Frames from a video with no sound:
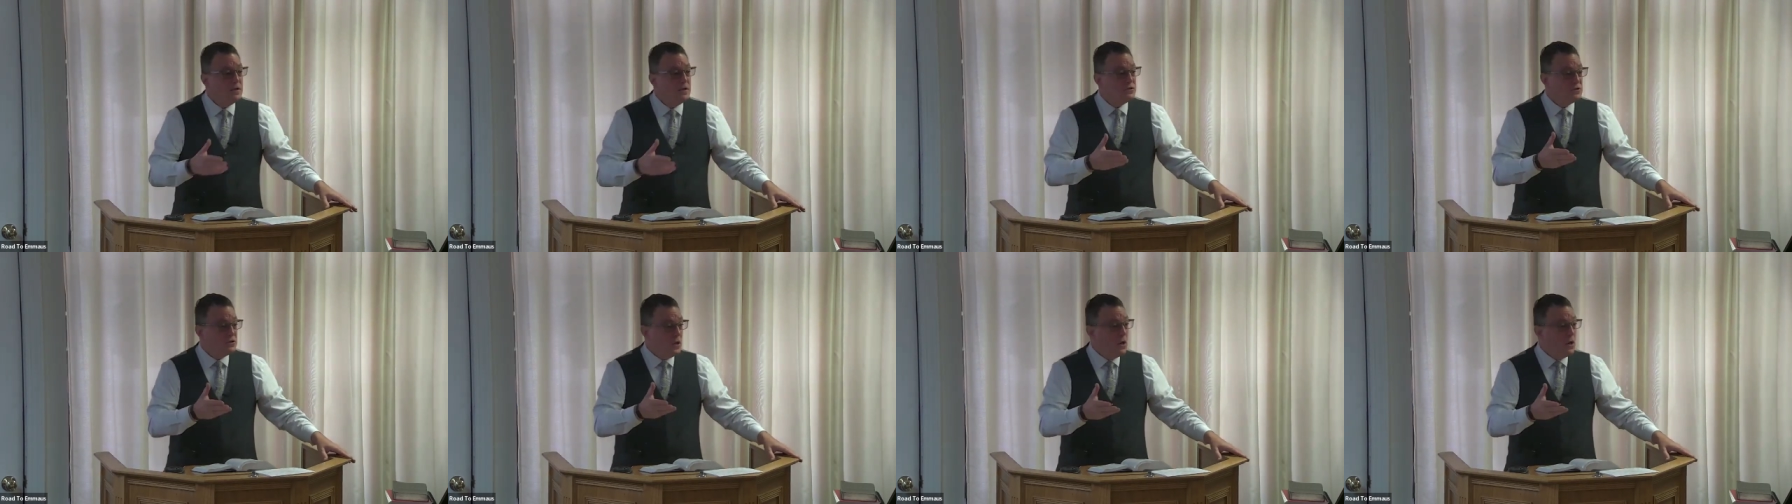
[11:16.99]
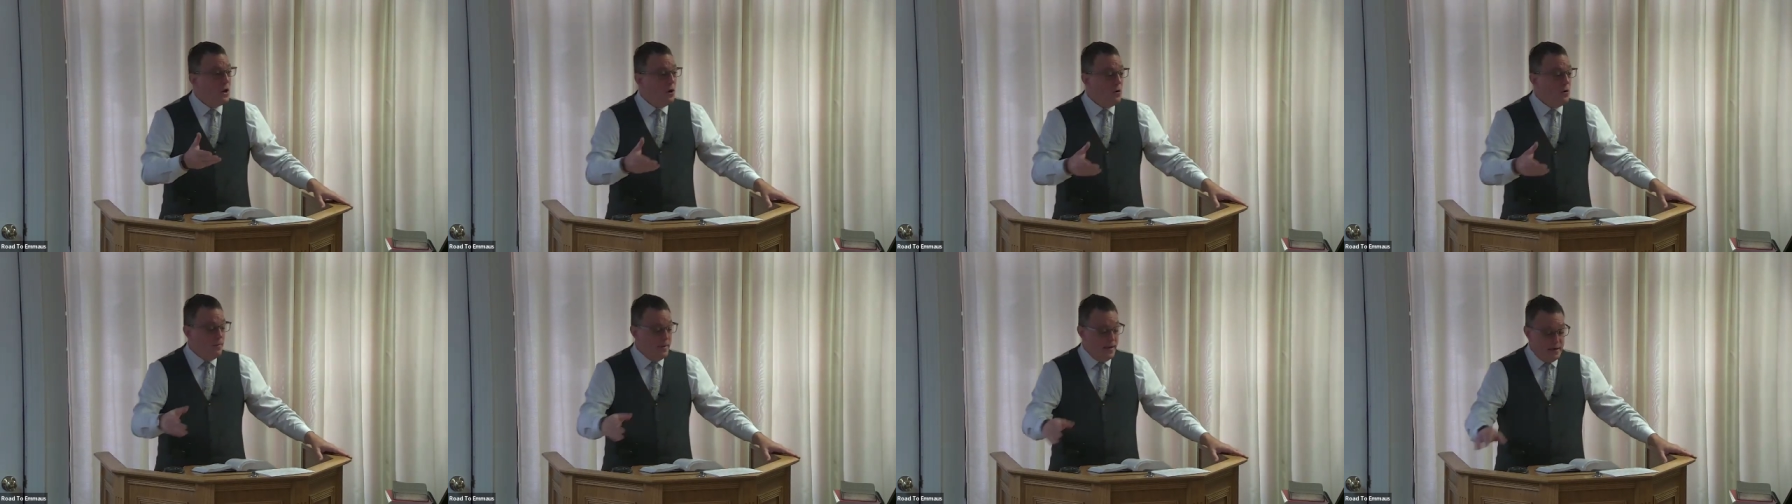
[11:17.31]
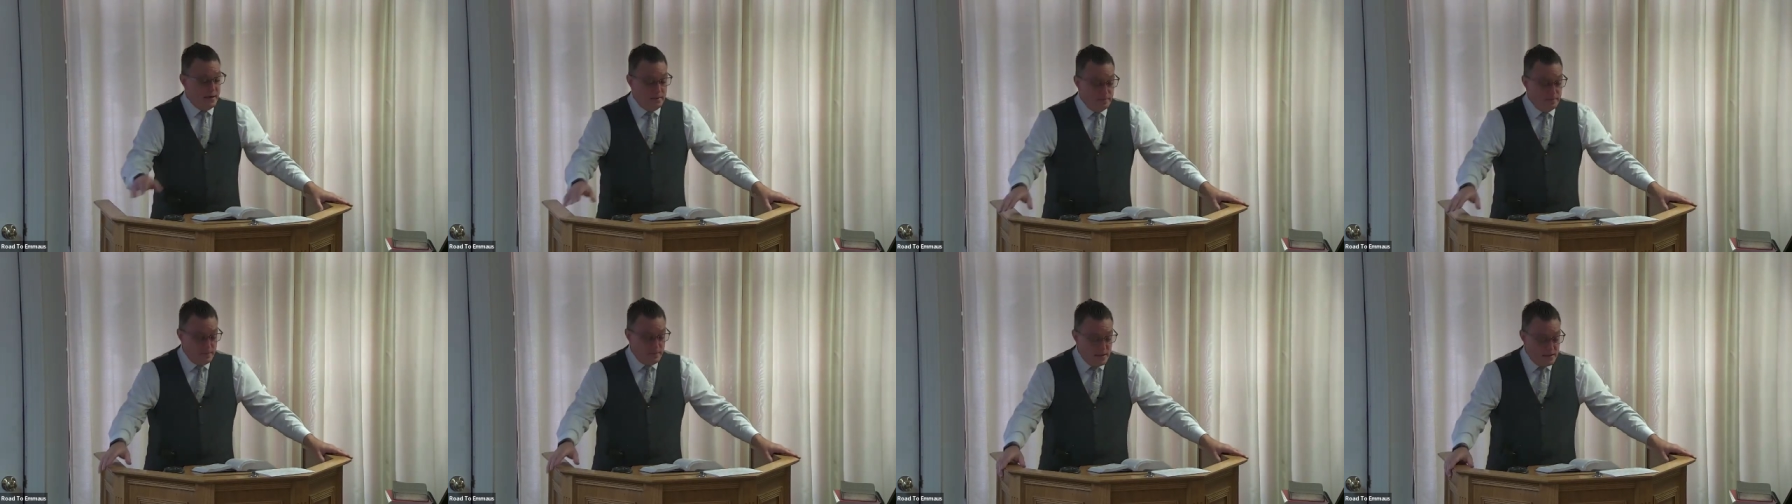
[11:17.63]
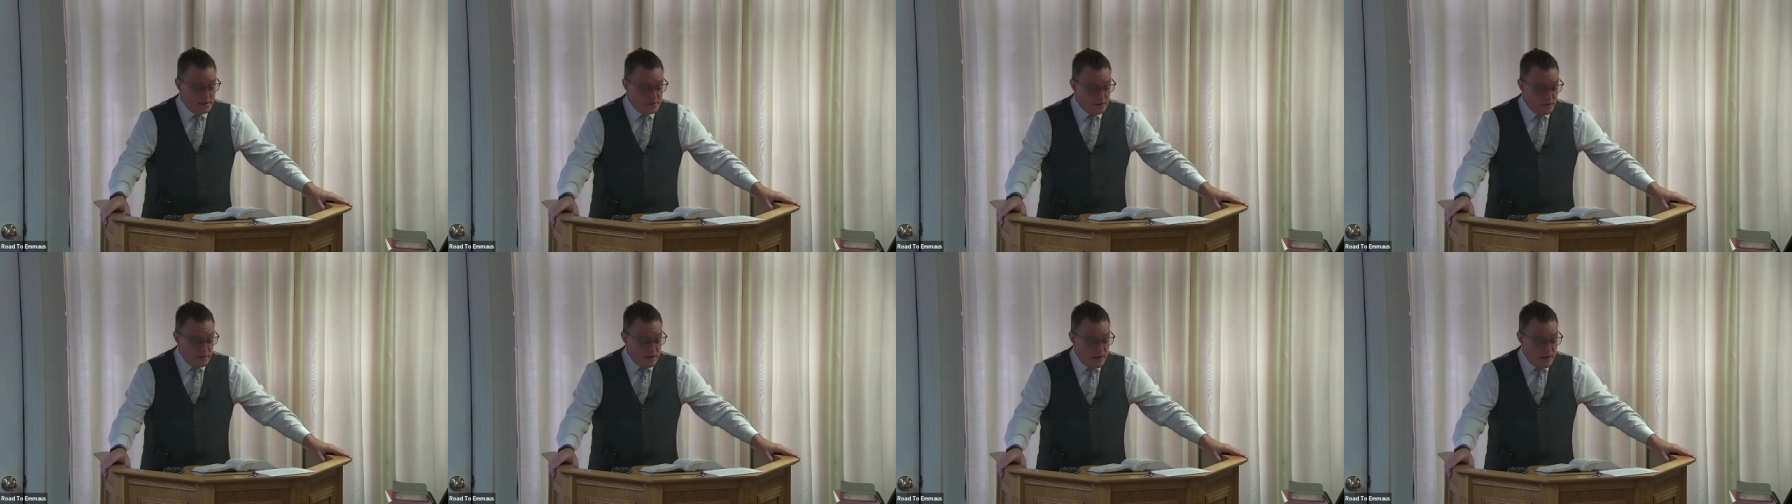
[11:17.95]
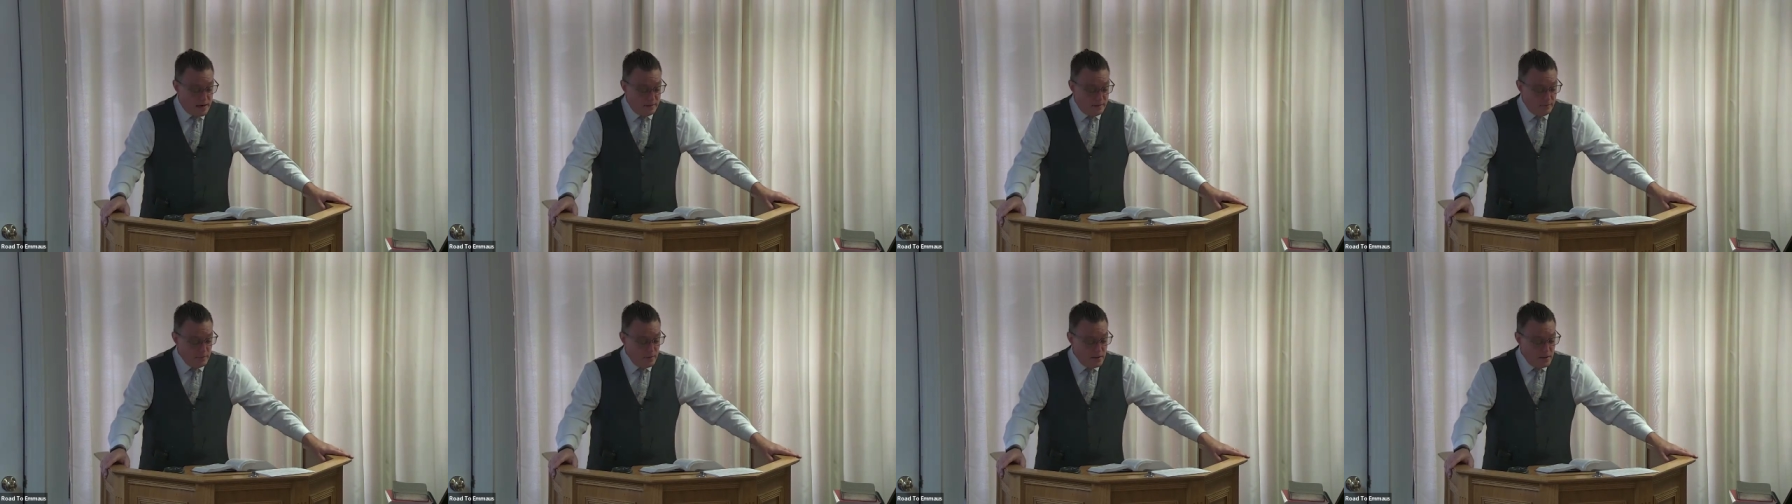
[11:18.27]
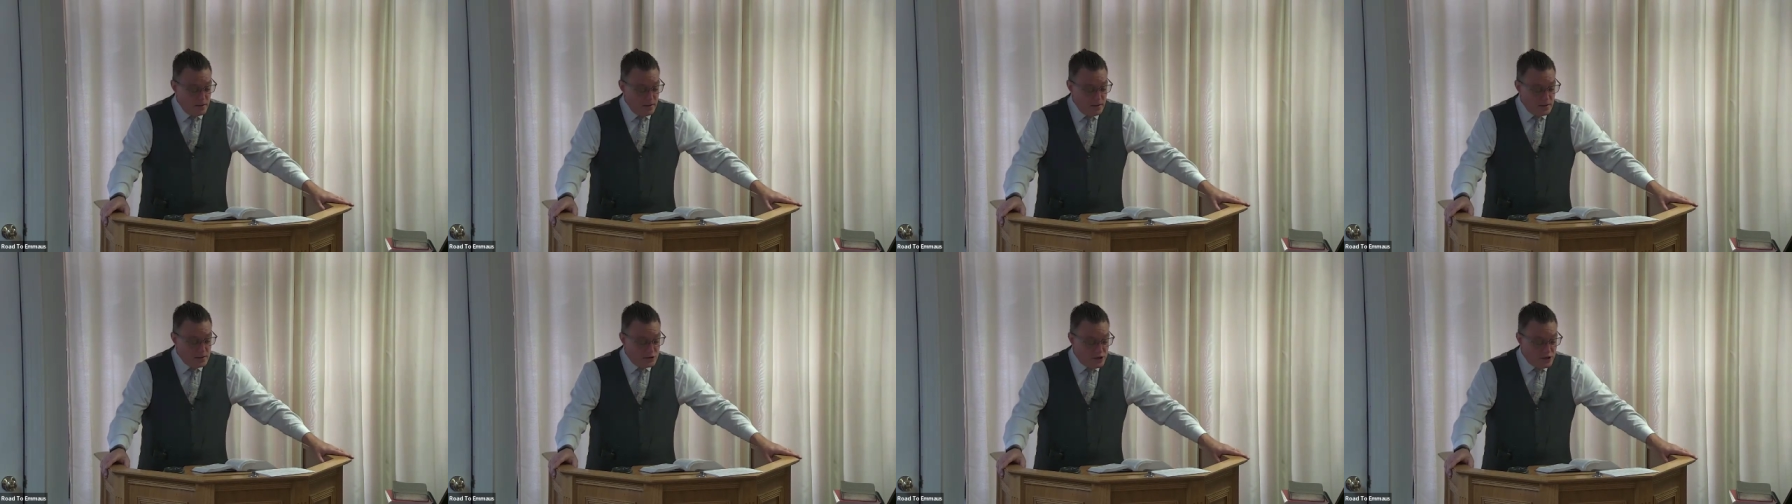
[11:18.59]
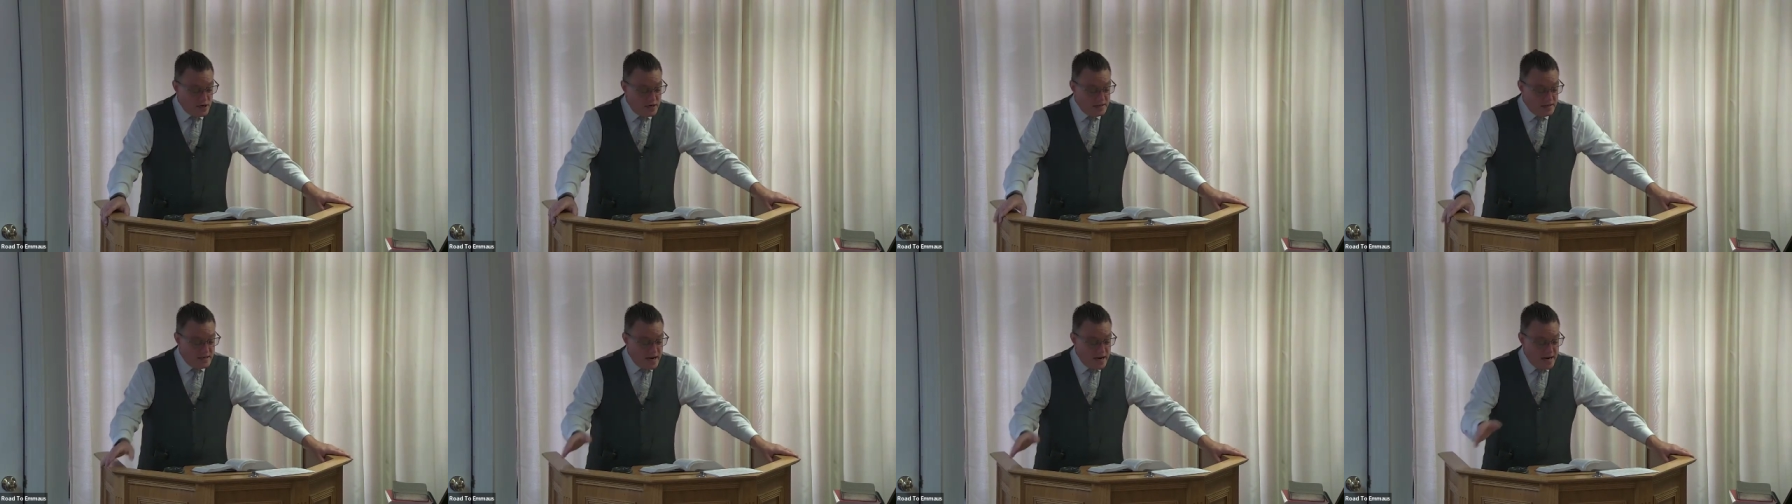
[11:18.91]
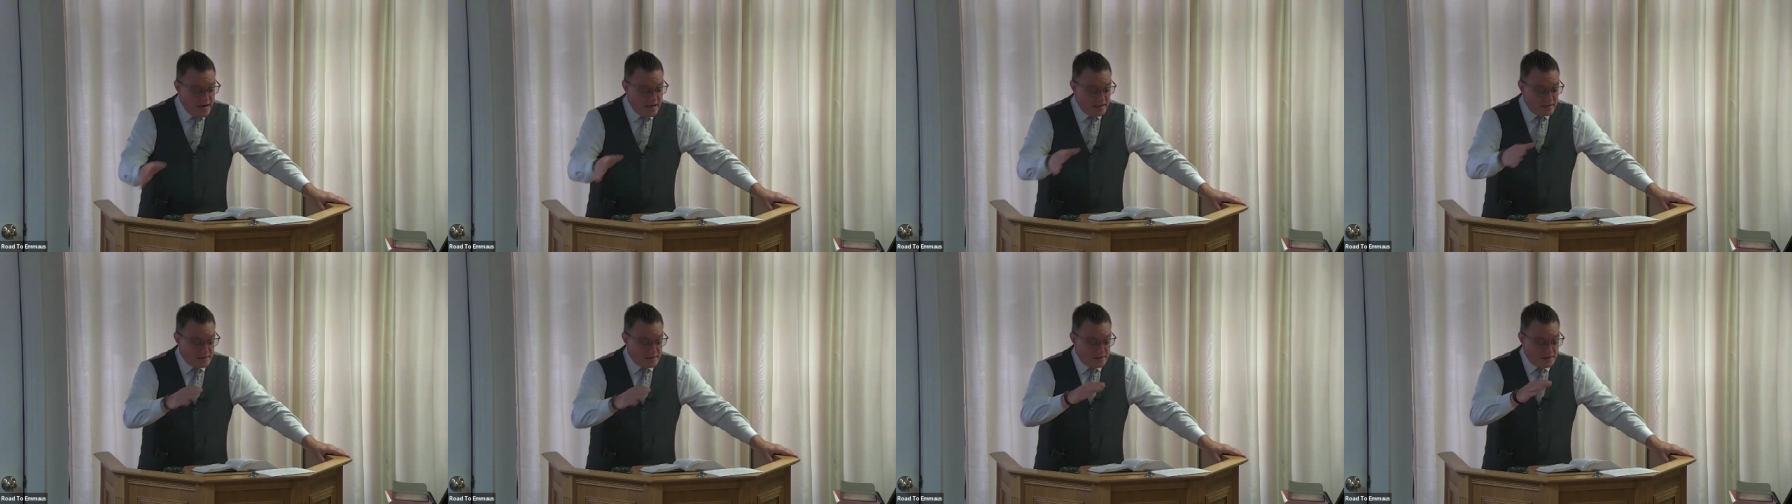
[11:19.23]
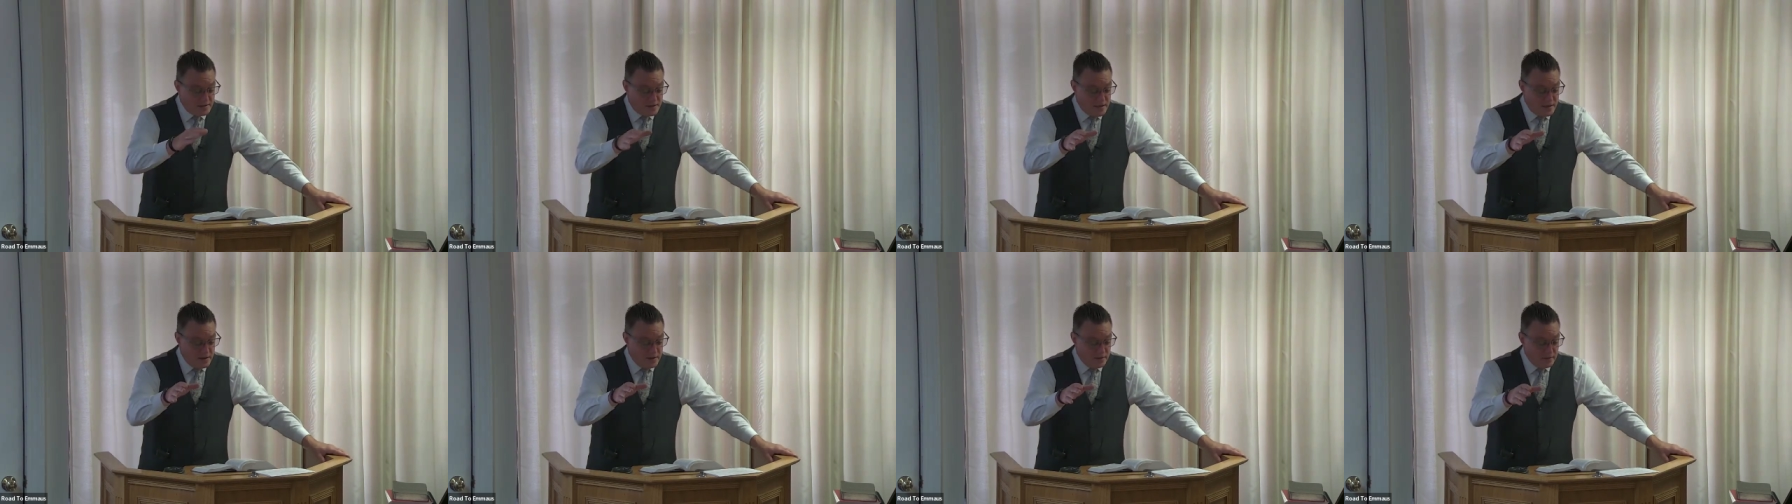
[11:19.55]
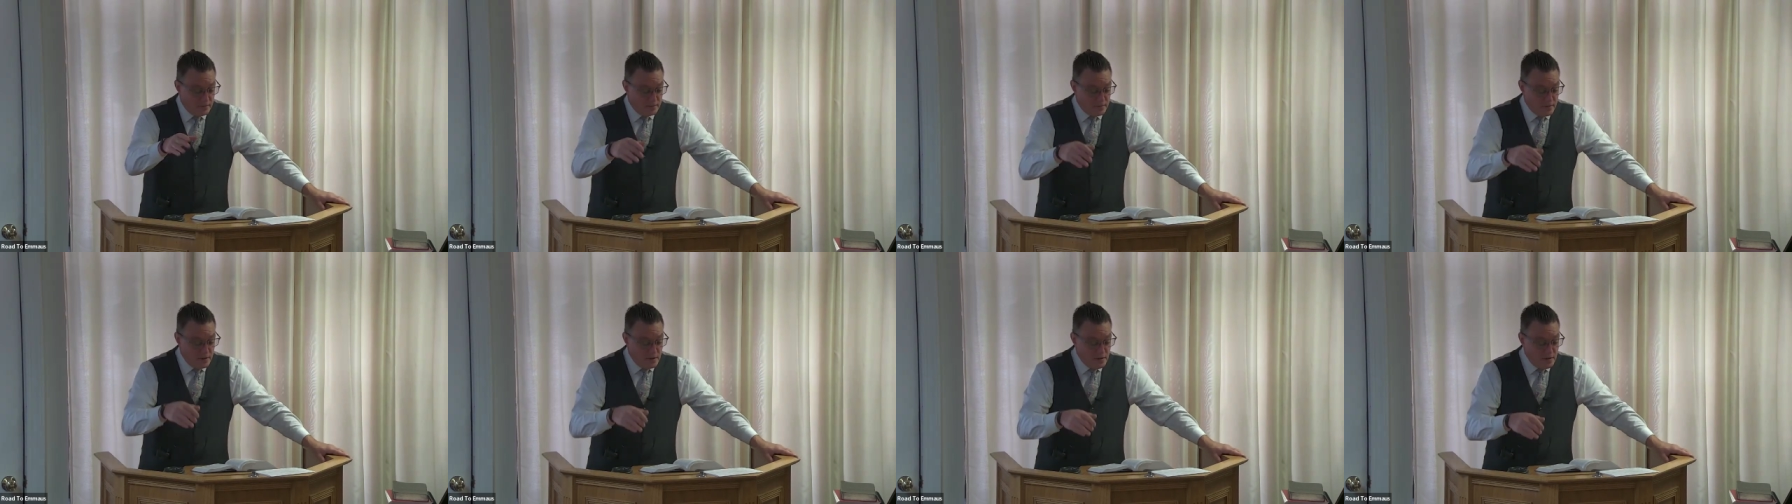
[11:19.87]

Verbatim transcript: Salome is her name. She dances here.